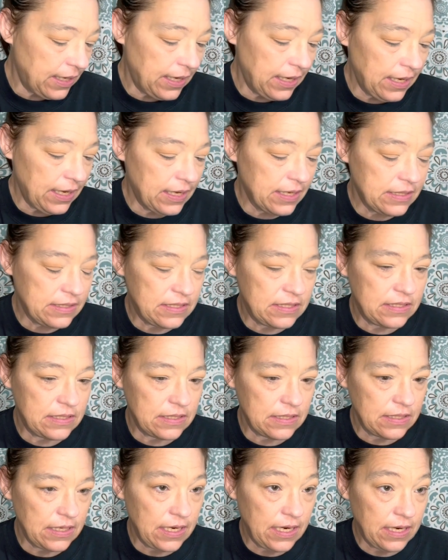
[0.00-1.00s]
it's
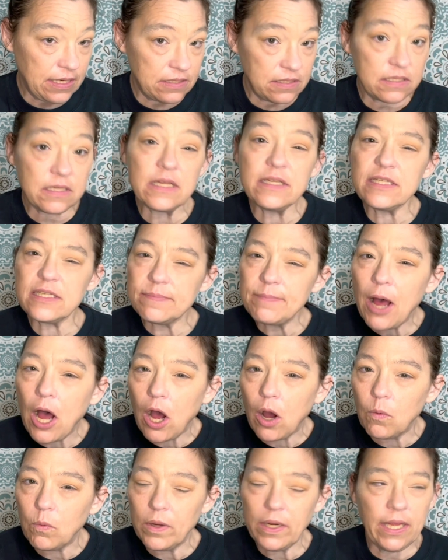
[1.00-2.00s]
it's a
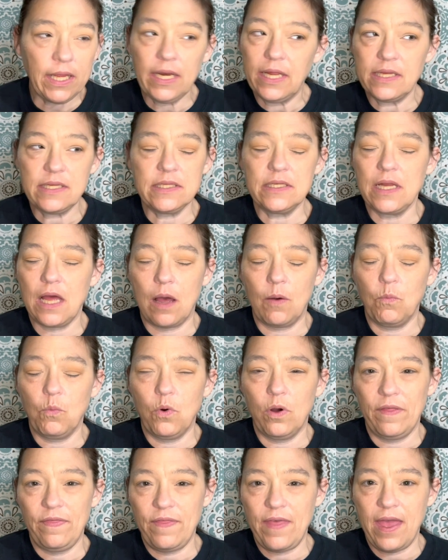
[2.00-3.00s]
small one and it's not
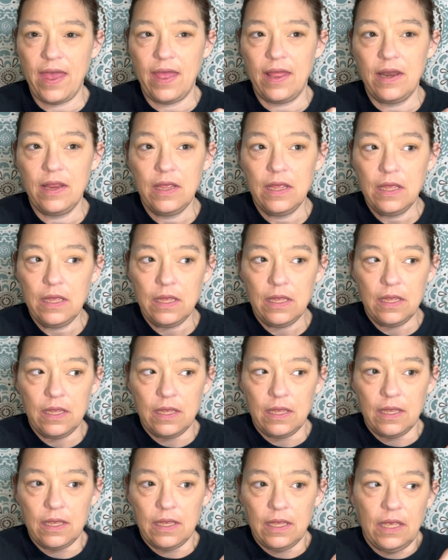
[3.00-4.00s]
one that
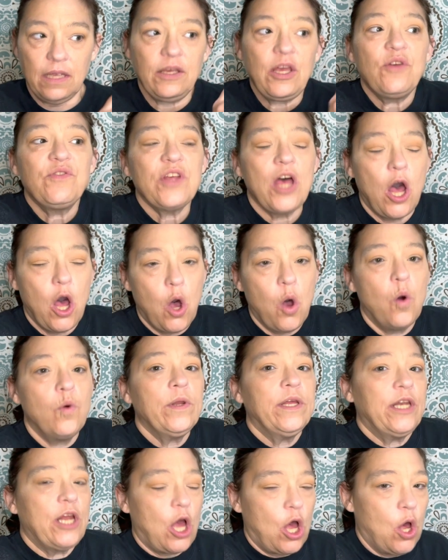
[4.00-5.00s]
goes on
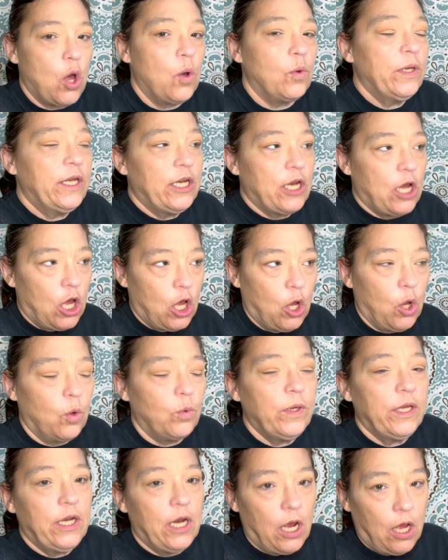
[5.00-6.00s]
and on and on
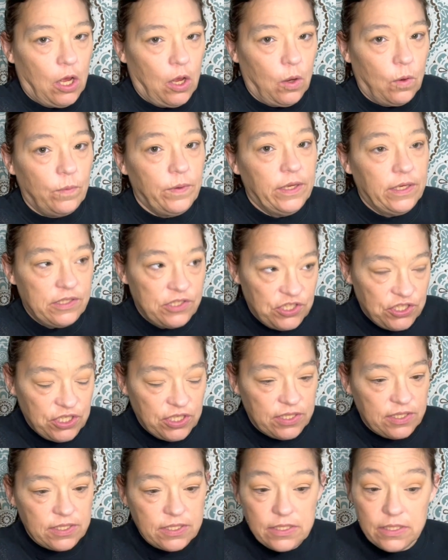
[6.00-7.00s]
and on. It's
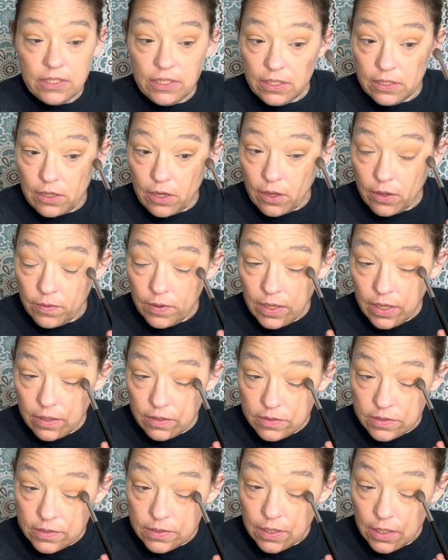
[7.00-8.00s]
just, you know,
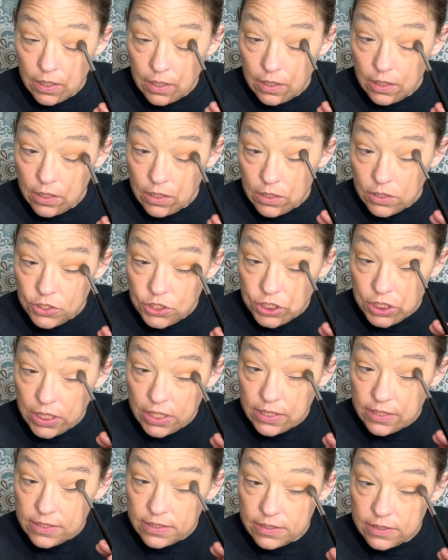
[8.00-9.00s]
it's
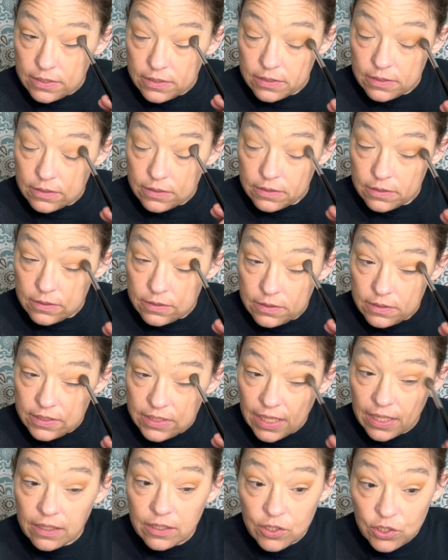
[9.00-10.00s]
she's
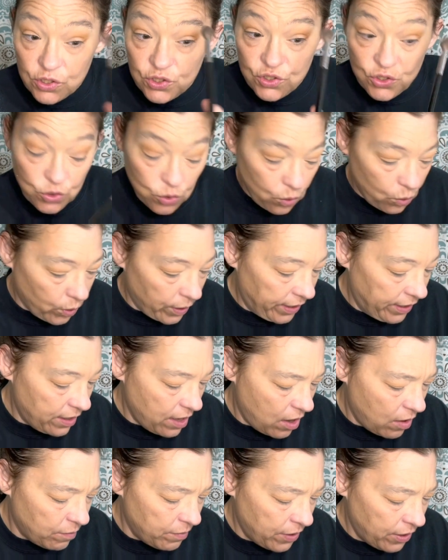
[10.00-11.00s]
telling a story
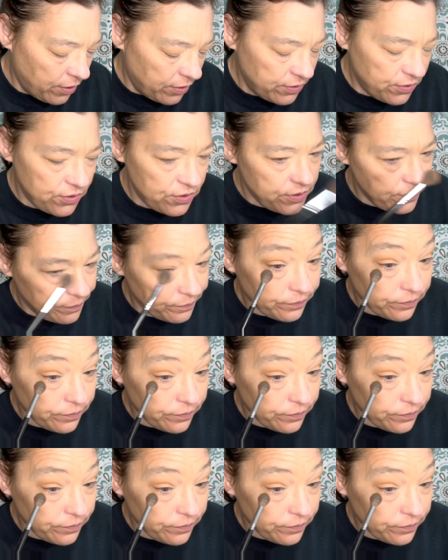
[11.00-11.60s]
almost.